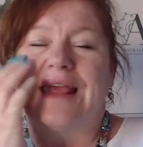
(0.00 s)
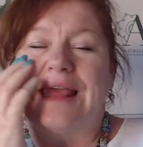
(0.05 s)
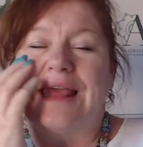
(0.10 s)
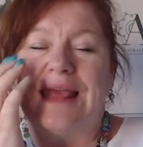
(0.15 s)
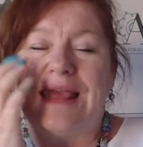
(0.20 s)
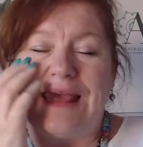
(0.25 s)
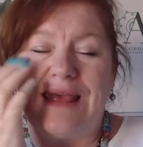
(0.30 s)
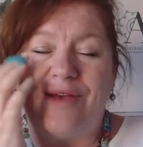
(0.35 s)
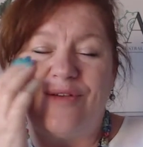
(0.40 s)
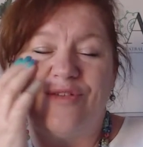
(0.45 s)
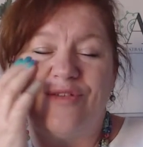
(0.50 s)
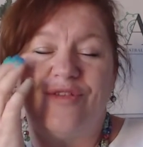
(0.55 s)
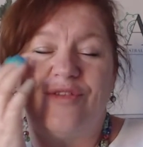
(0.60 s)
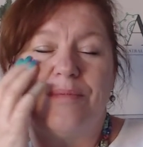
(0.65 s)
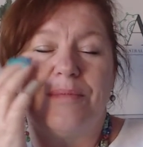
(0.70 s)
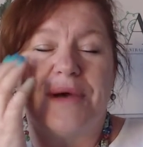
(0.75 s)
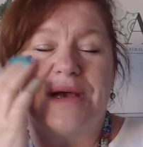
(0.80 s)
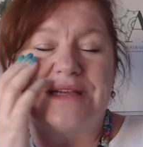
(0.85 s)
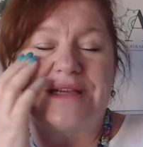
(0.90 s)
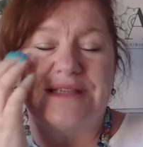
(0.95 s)
Give
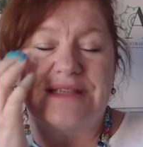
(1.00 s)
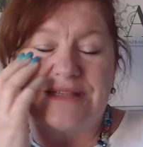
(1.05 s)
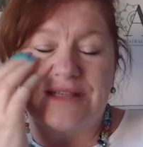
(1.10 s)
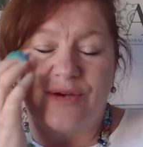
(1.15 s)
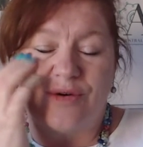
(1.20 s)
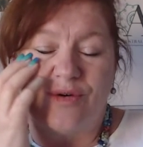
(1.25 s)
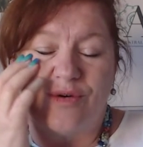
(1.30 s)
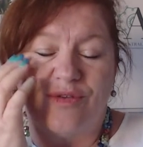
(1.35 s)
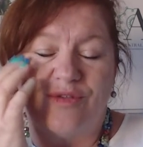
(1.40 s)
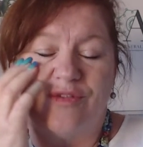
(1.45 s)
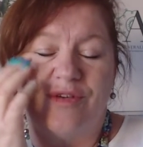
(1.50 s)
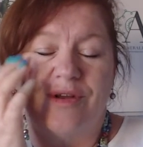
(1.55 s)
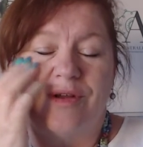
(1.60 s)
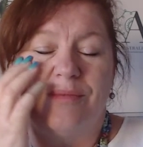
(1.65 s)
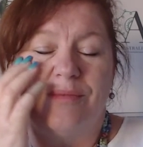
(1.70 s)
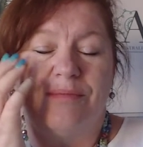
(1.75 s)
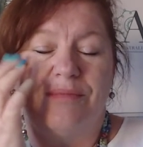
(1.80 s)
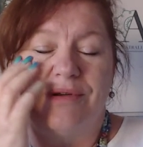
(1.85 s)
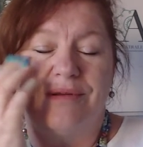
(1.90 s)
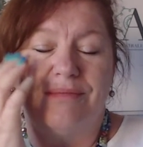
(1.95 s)
myself
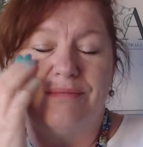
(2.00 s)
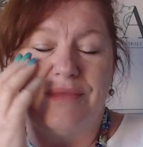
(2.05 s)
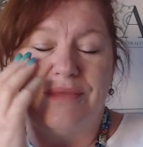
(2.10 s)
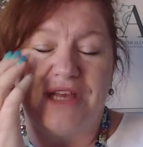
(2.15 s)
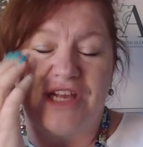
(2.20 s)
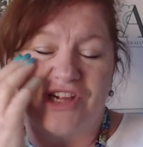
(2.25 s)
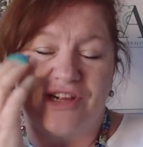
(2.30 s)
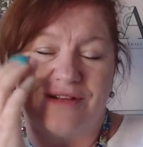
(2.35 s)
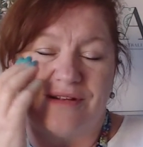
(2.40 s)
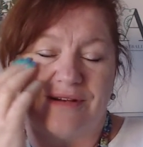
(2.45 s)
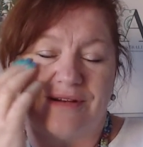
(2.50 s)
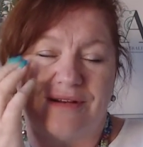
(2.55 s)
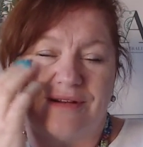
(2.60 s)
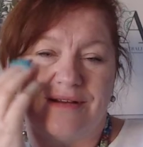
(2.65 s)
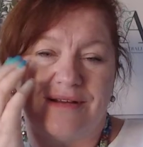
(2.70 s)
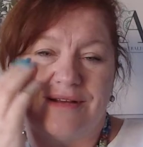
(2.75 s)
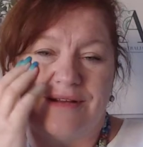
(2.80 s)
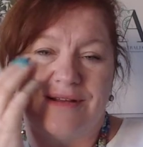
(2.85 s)
permission